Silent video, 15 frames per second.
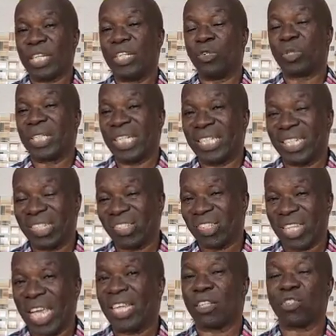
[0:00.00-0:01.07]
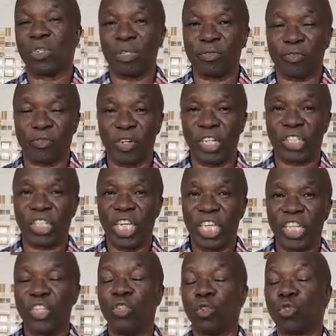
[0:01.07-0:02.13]
you know, the desires of the flesh,
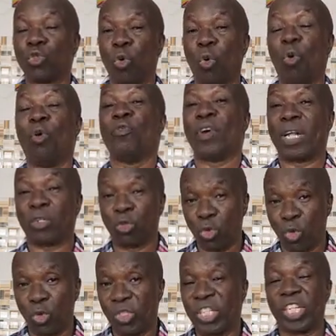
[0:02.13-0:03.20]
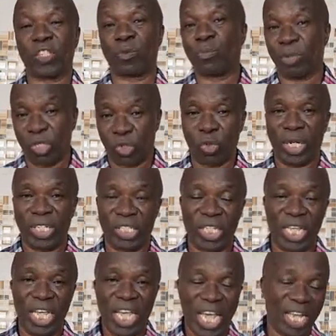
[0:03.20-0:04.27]
you know, to overrule their
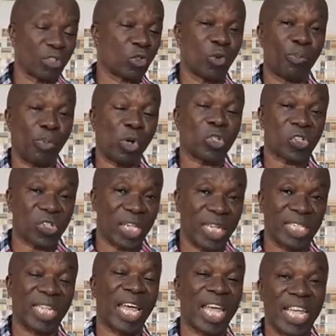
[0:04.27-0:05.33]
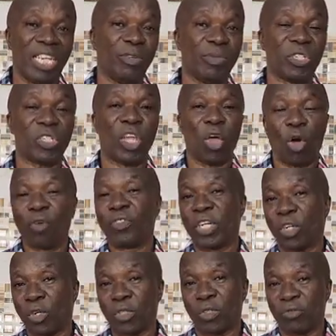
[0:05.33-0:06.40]
spirituality. And so Paul said they are enemies of the
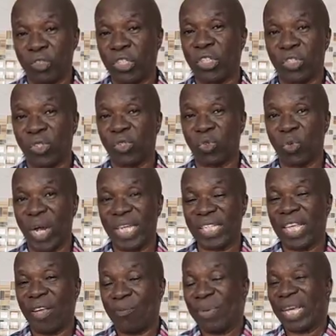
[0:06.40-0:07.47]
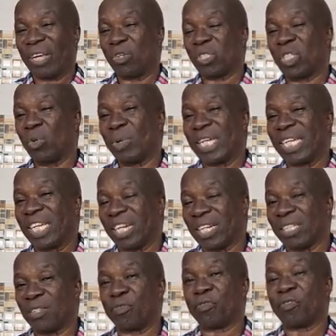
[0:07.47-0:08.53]
cross of Jesus Christ because they were
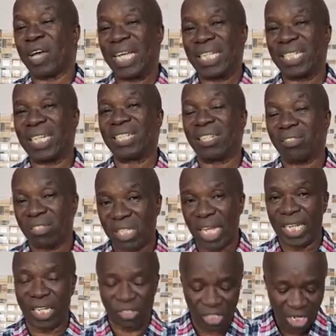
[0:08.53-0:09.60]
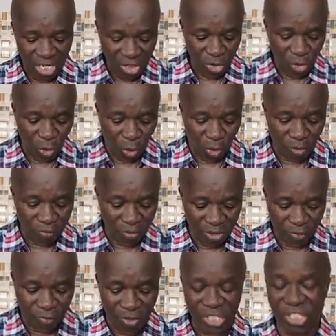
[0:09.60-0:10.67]
gratifying the desires, you know, of the
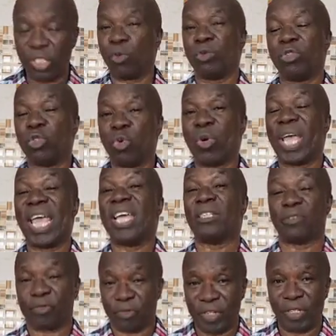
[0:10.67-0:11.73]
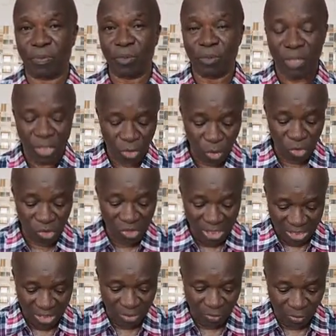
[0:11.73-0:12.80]
flesh. They would do anything to
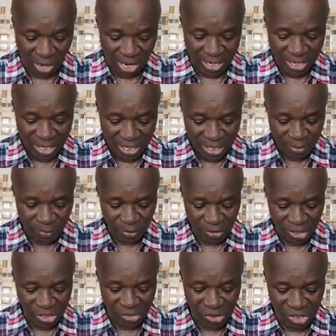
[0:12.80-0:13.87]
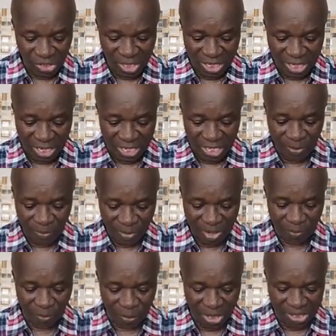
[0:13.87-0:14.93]
satisfy even this desire.
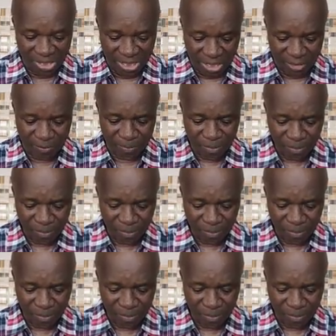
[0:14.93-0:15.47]
Amen. Praise God.